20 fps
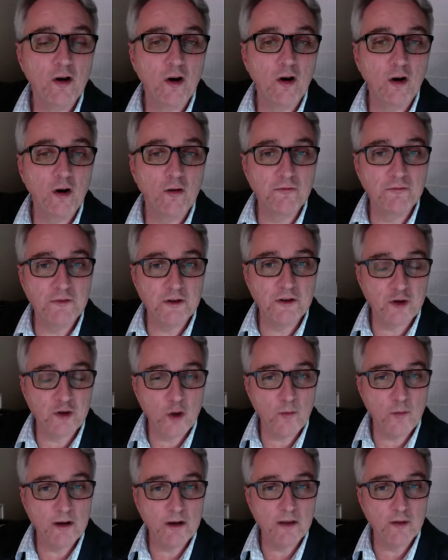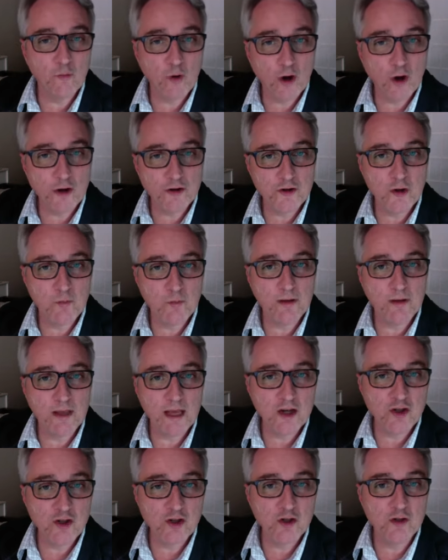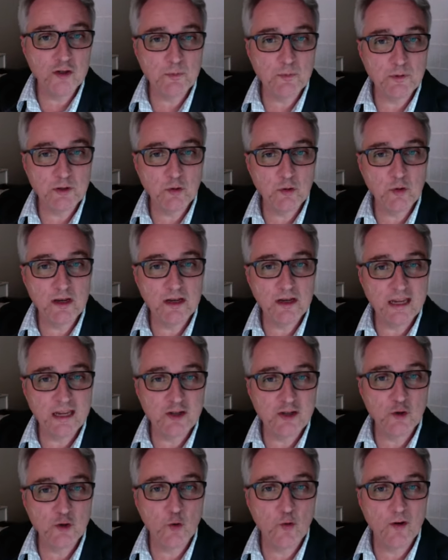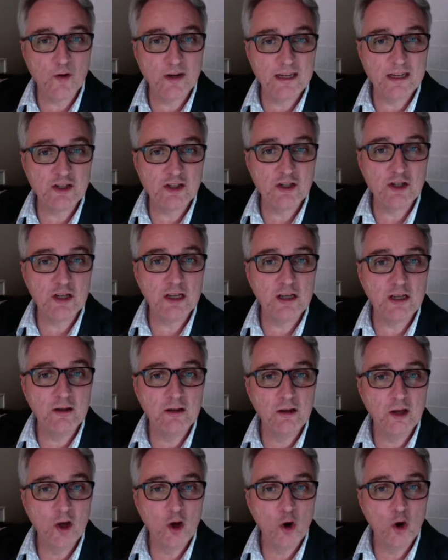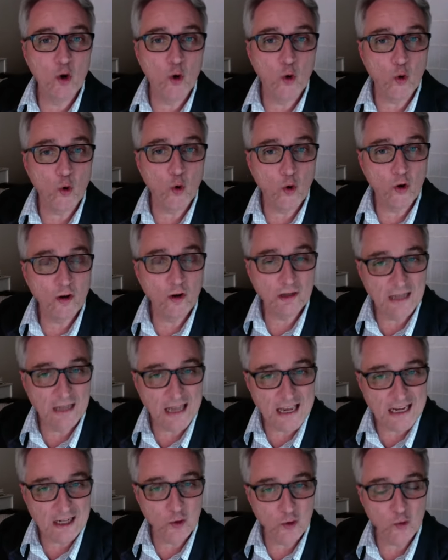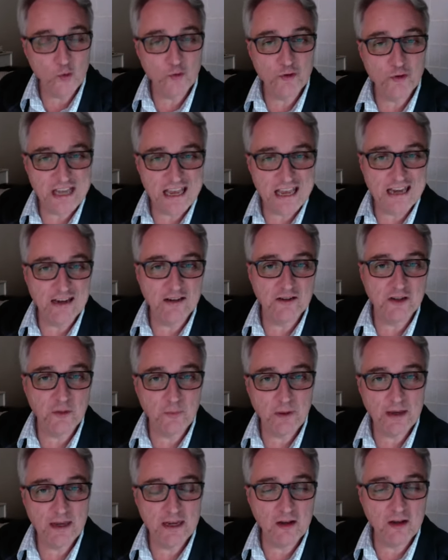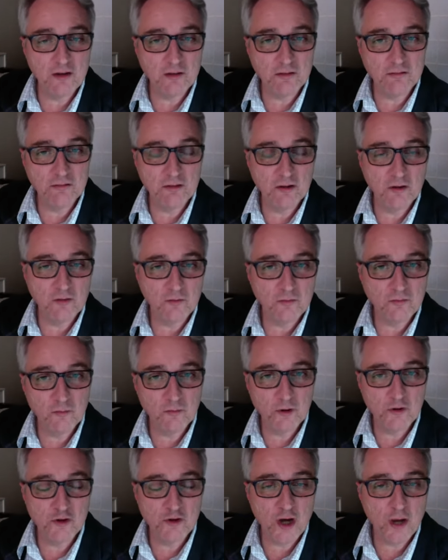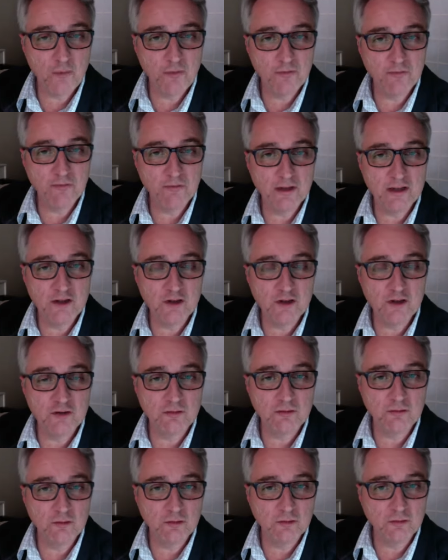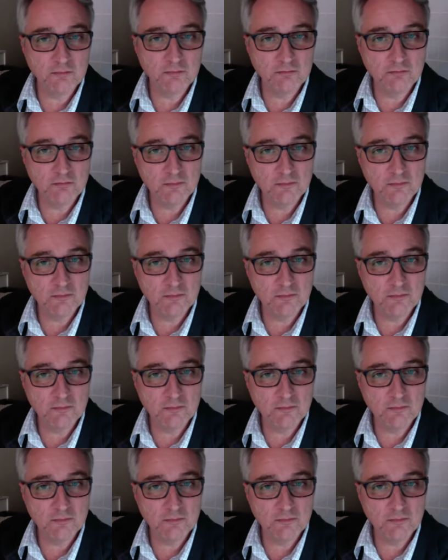of determining the rights and obligations between lessor and lessee, or landlord and tenant, depending on what type of lease or